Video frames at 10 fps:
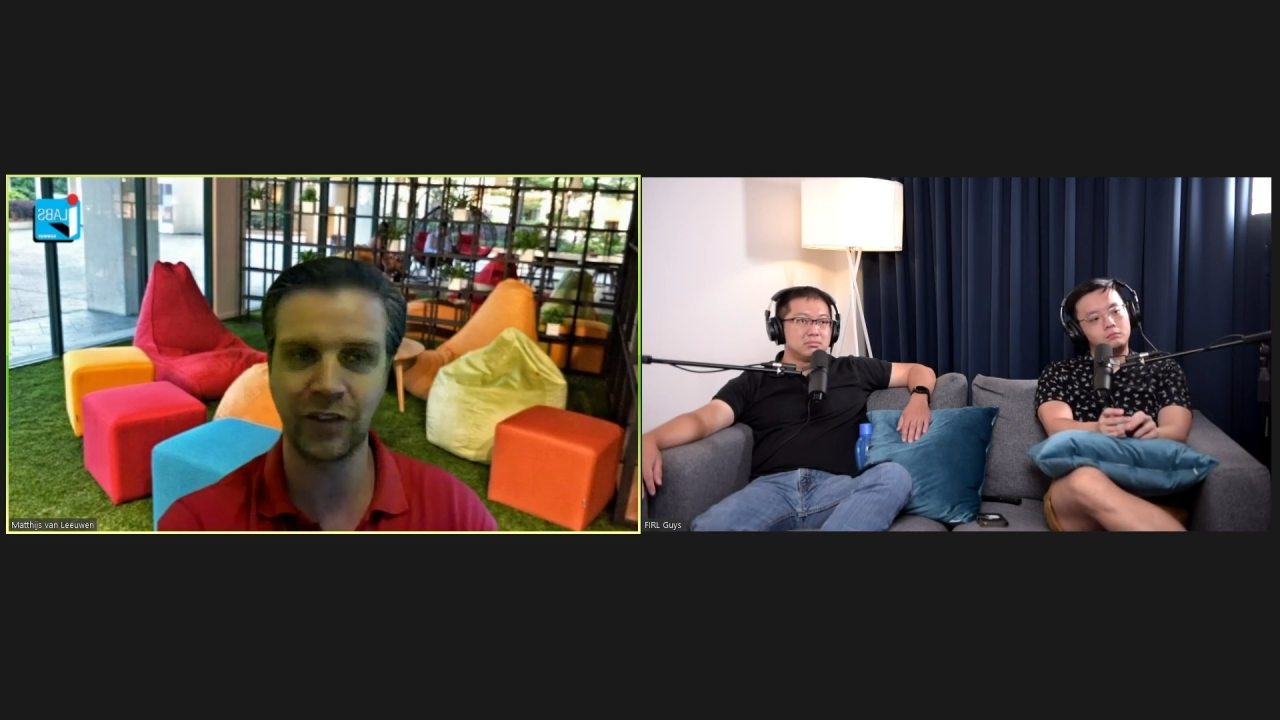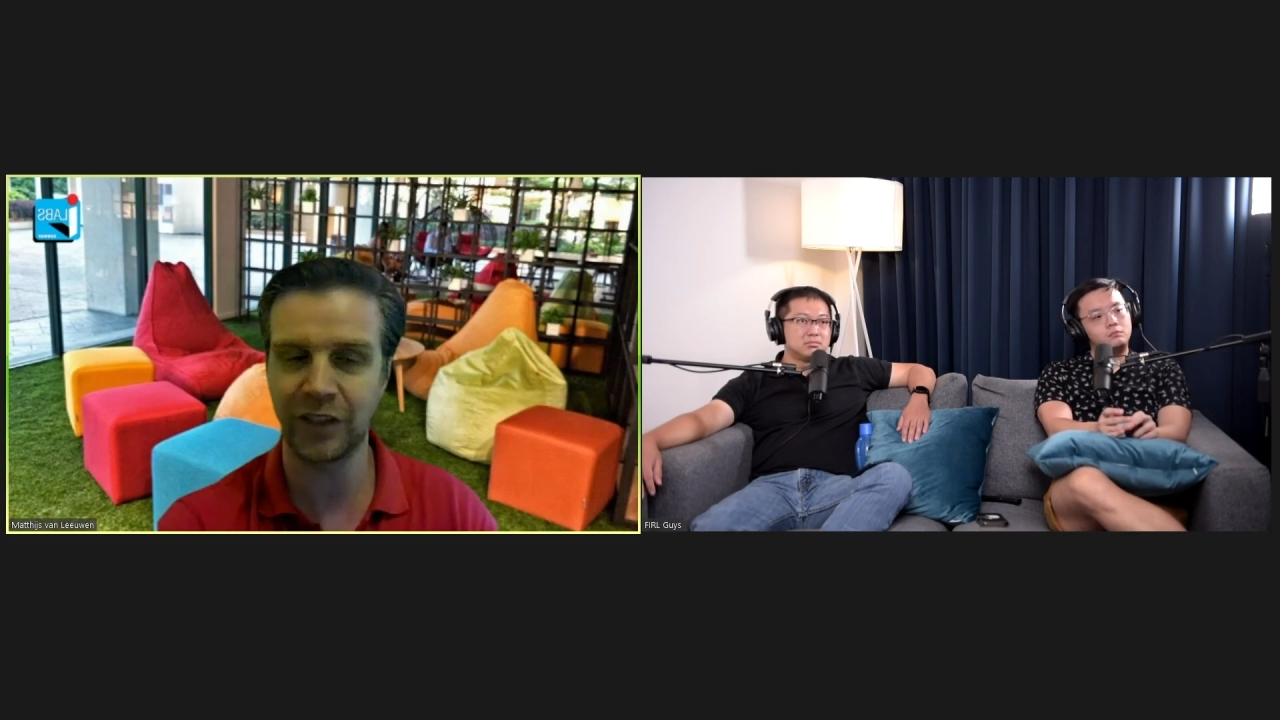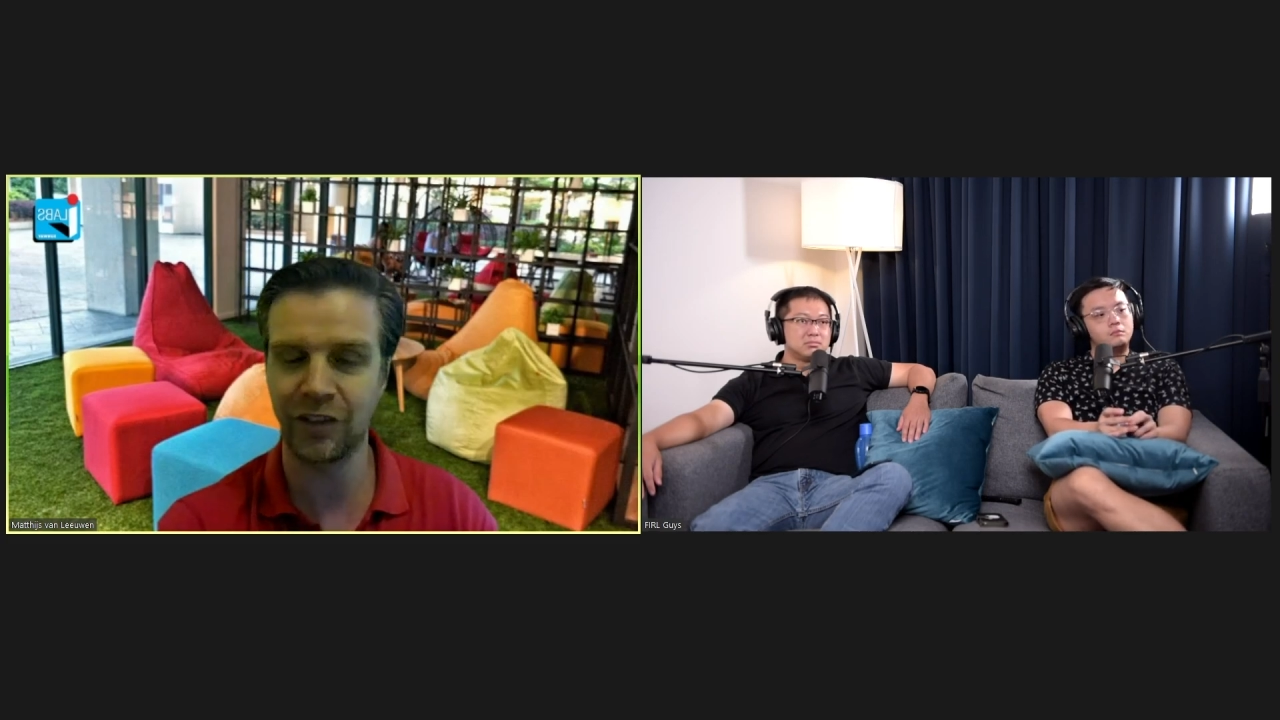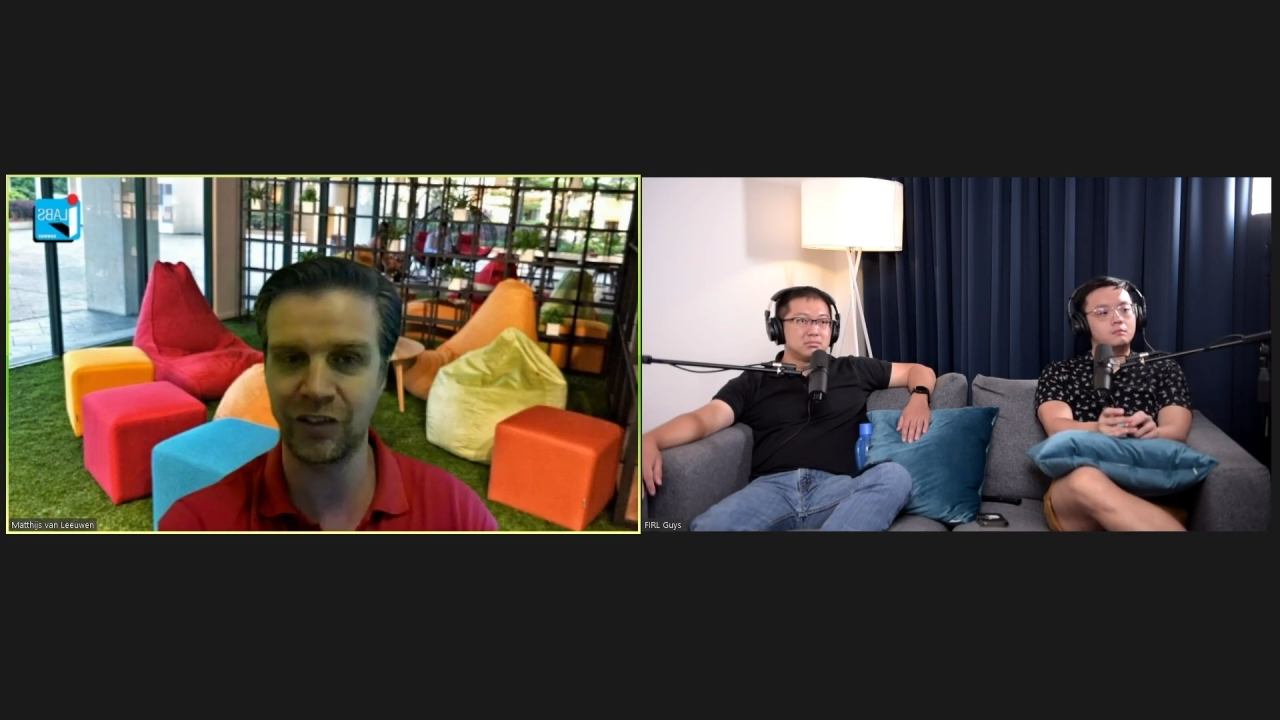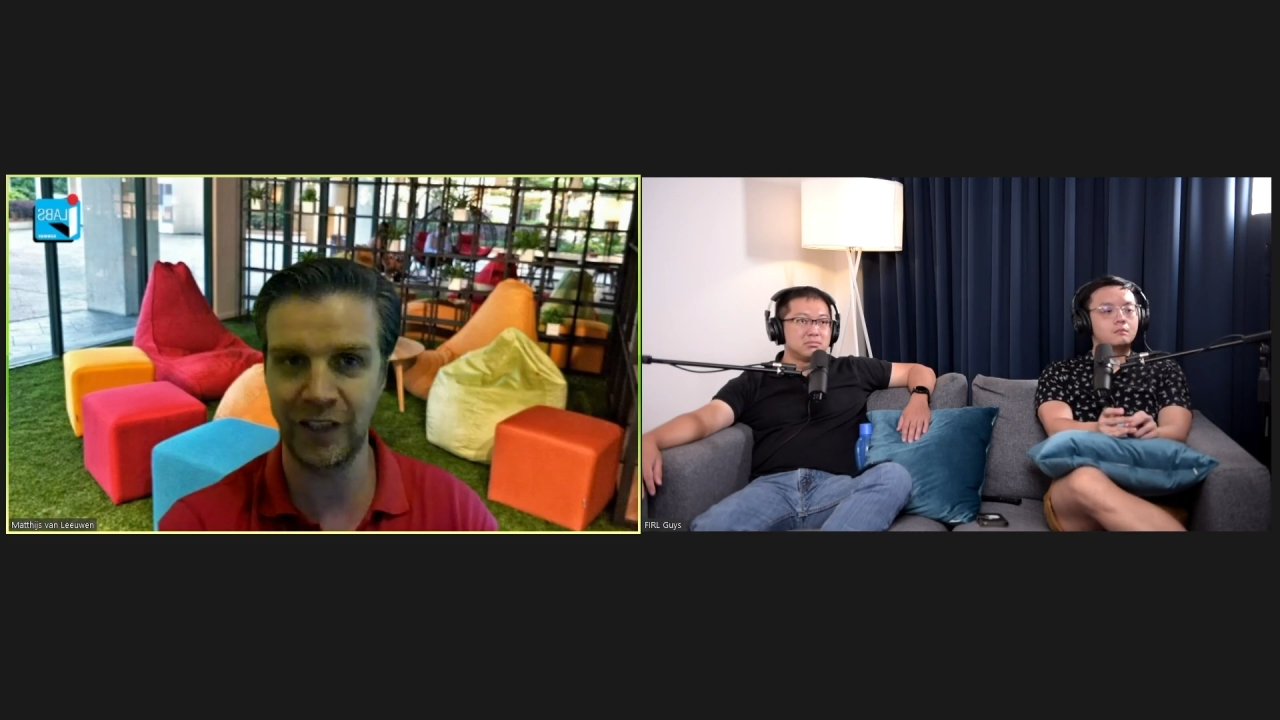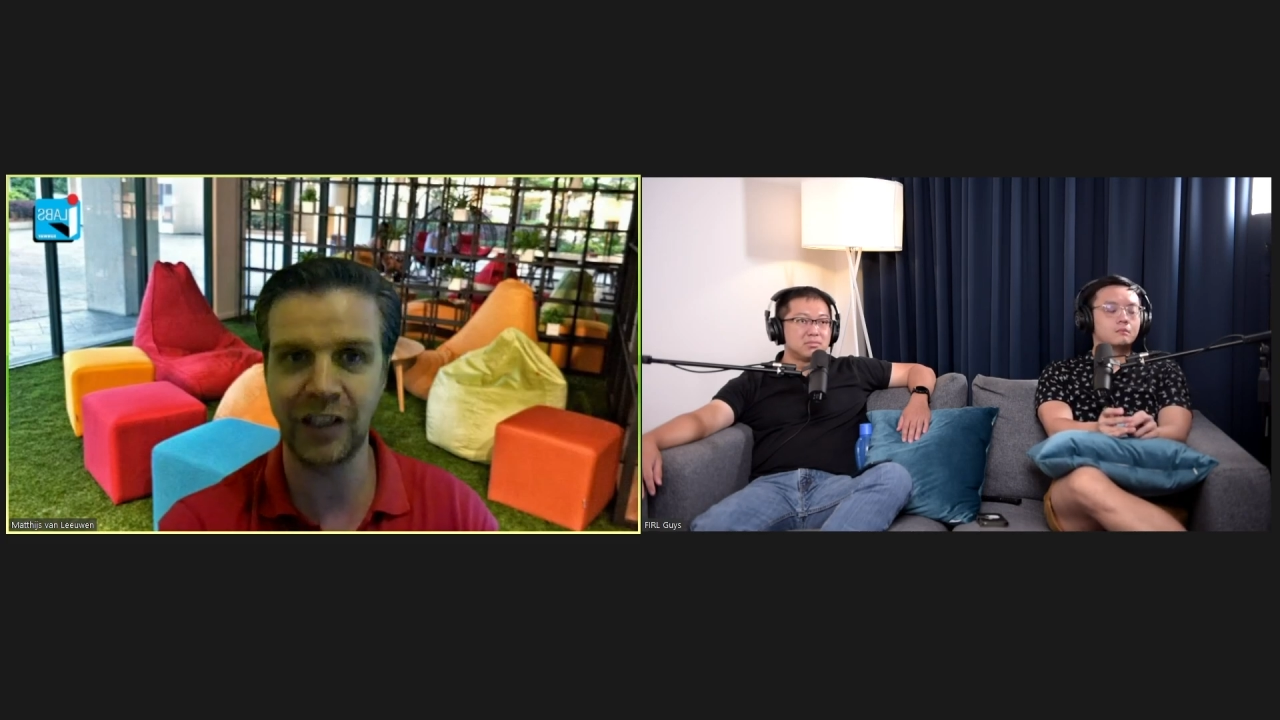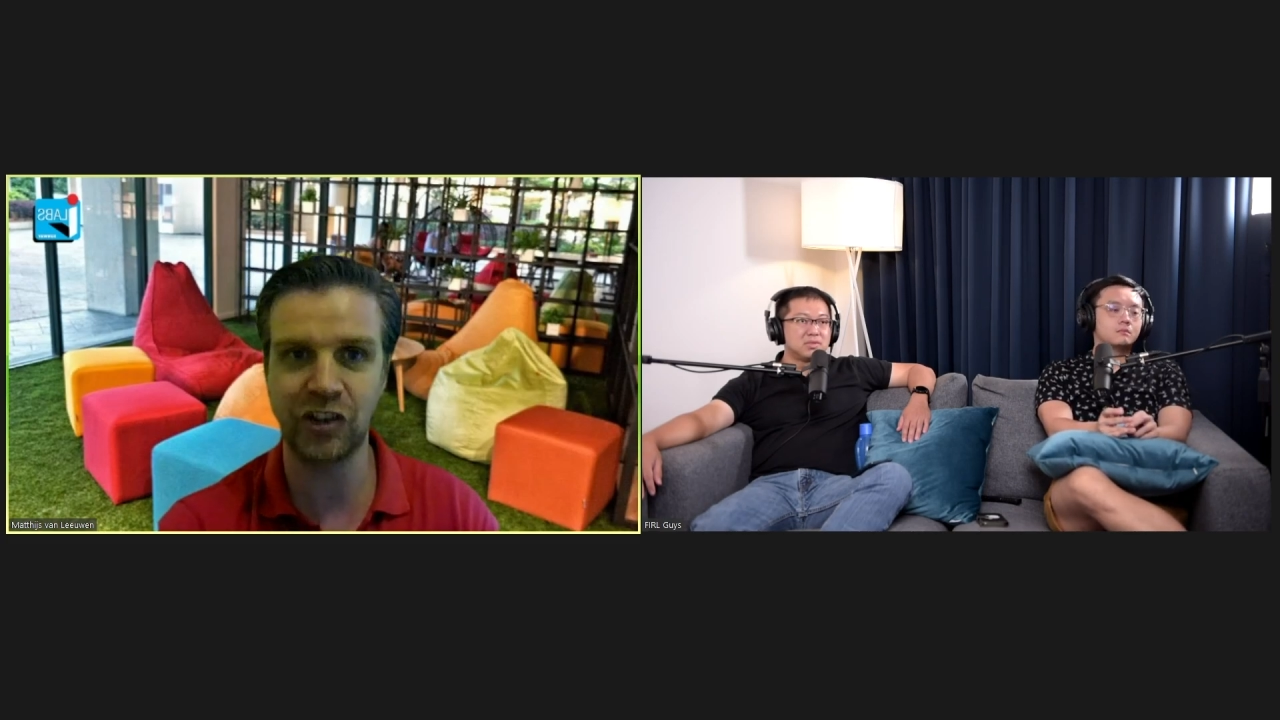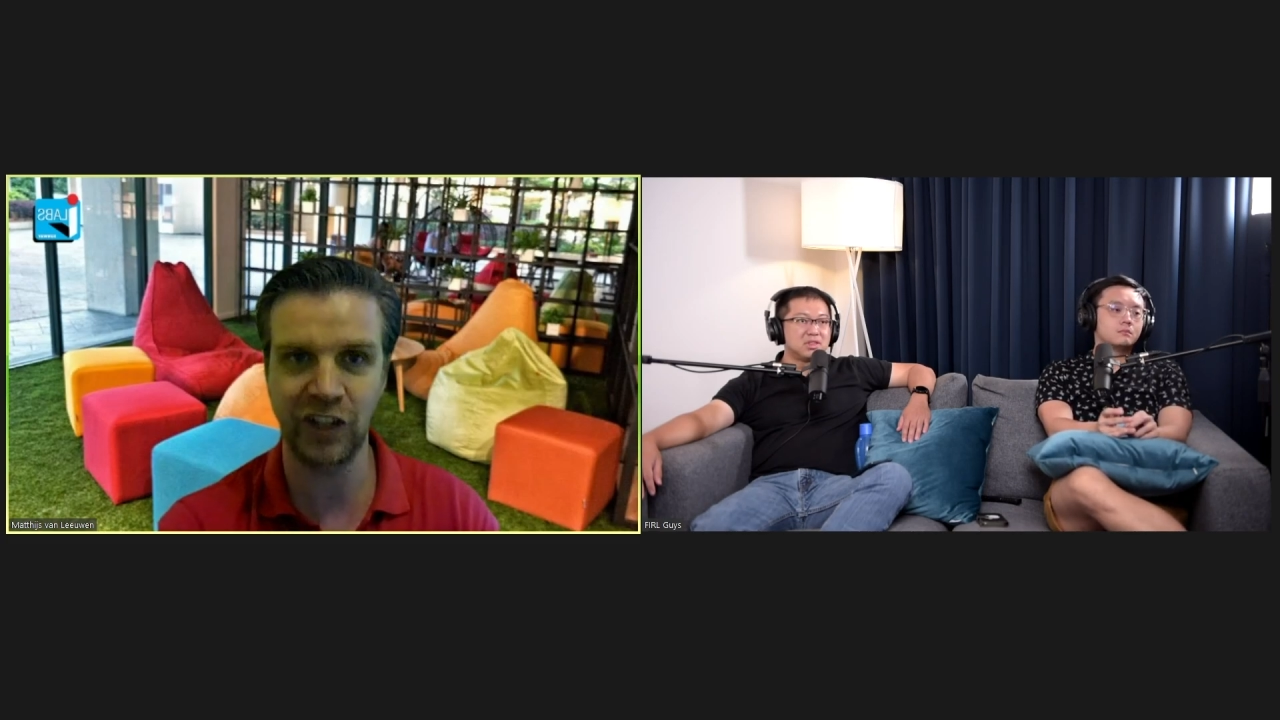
start seeing